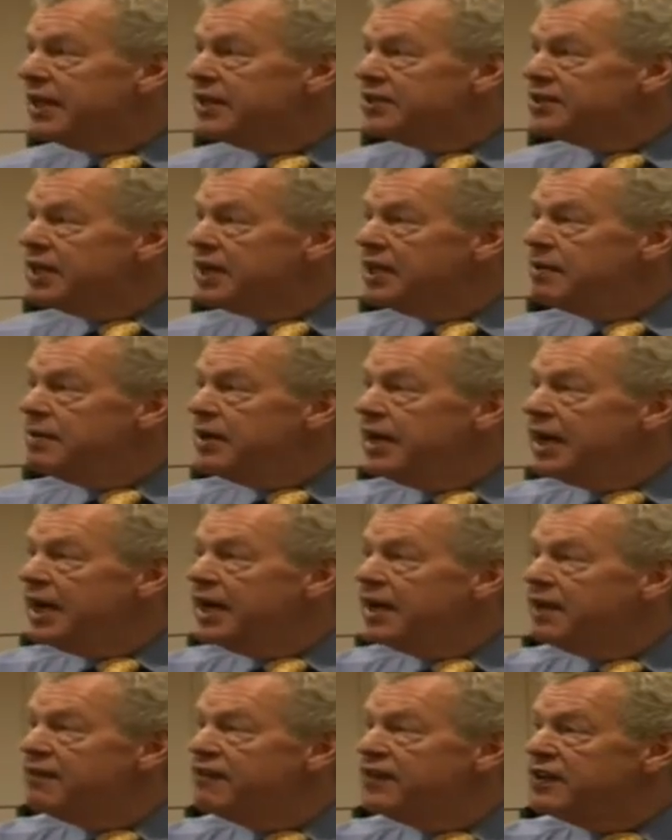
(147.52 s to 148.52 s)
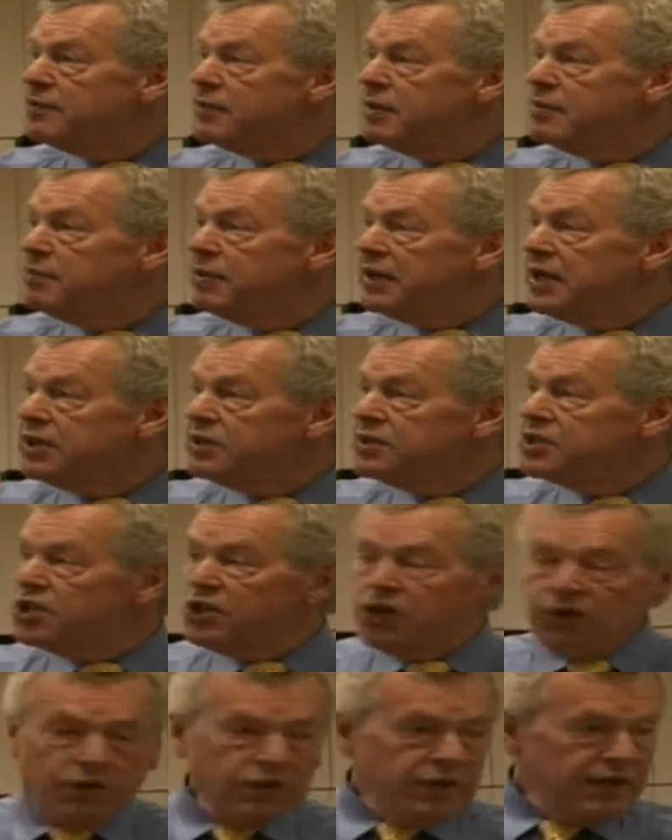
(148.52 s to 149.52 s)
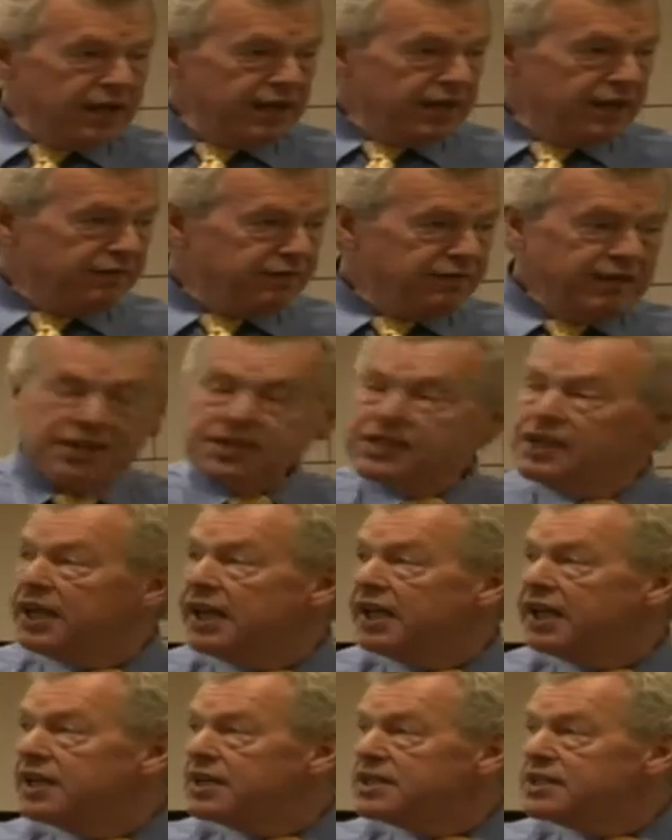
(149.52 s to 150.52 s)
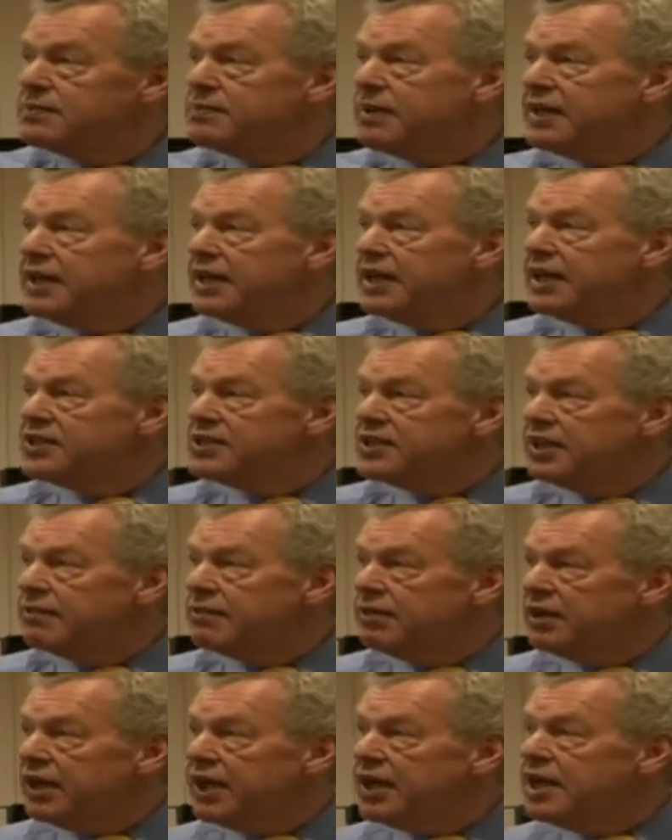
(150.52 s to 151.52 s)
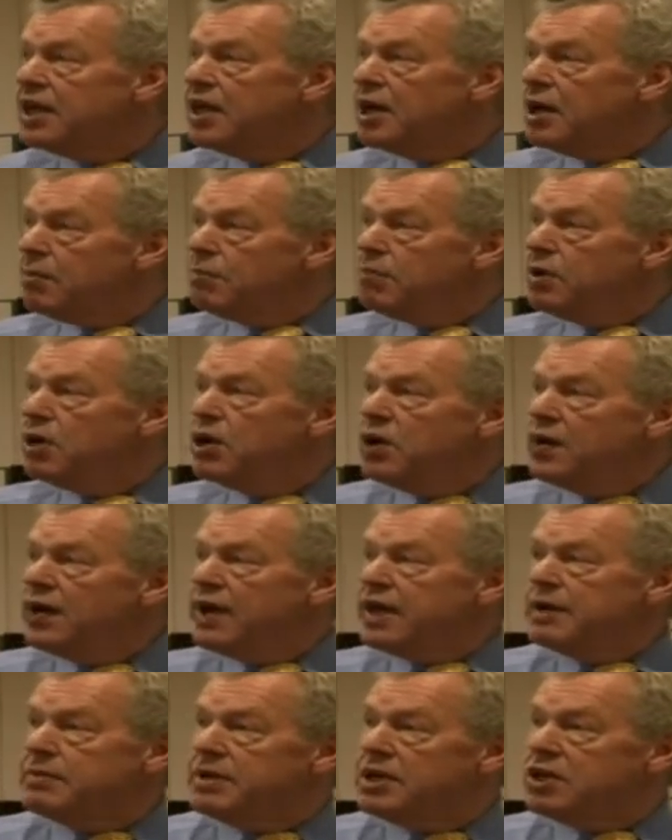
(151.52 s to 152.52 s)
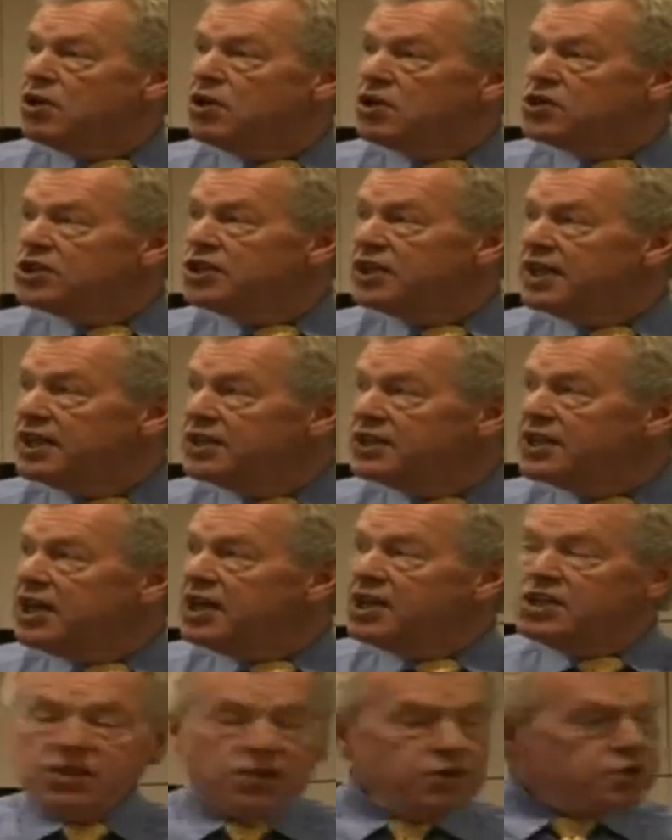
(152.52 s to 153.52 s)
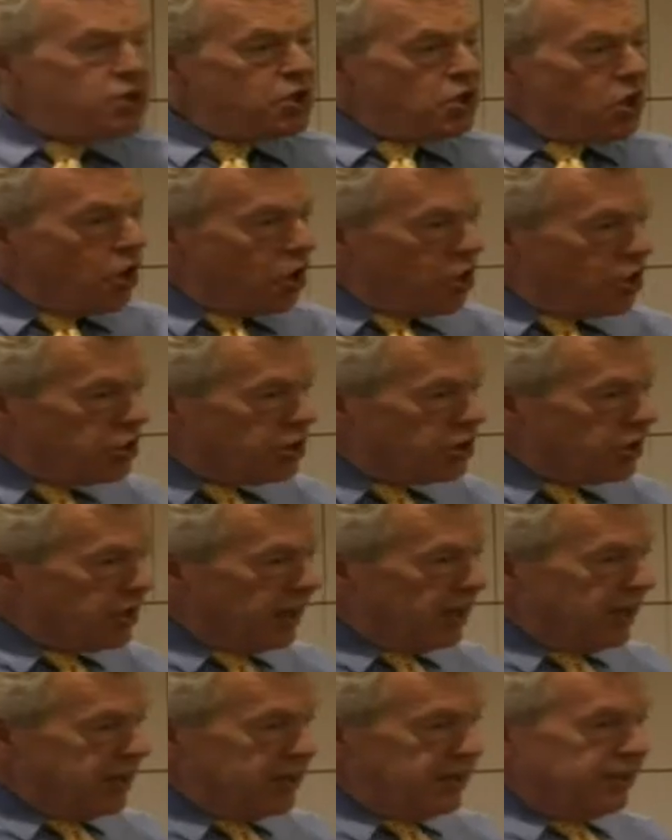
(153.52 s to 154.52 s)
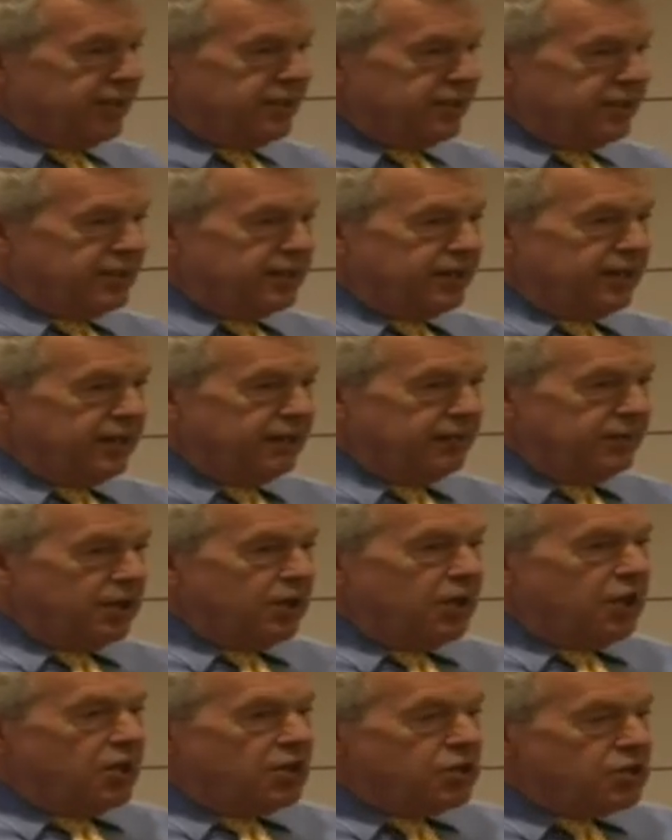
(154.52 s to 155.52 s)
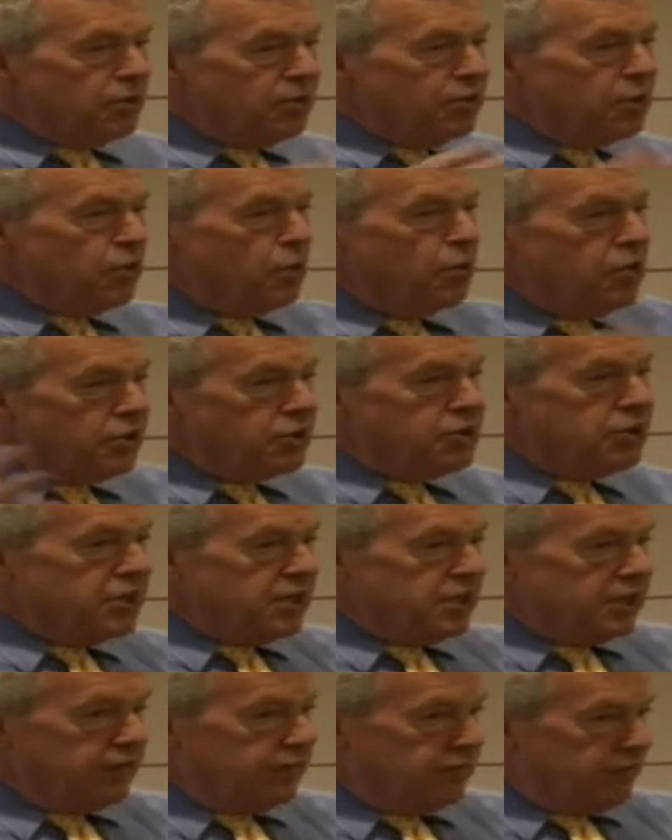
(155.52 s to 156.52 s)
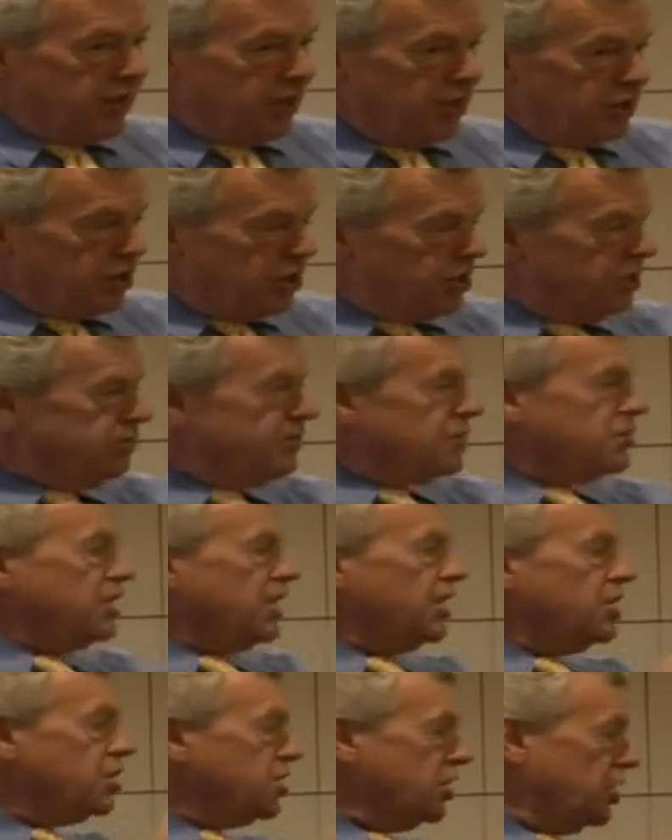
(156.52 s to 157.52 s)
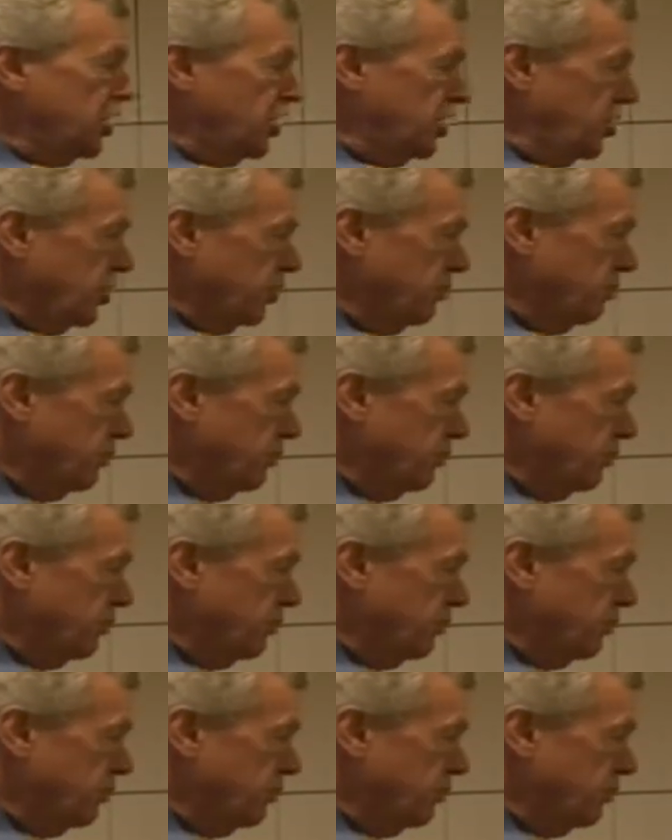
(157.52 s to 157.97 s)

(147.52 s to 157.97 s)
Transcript: enzyme and a vitamin B2, NFAD-dependent enzyme. Okay? Monoamine oxidase. So it's an oxidizing enzyme. So with all oxidative reactions, potentially you can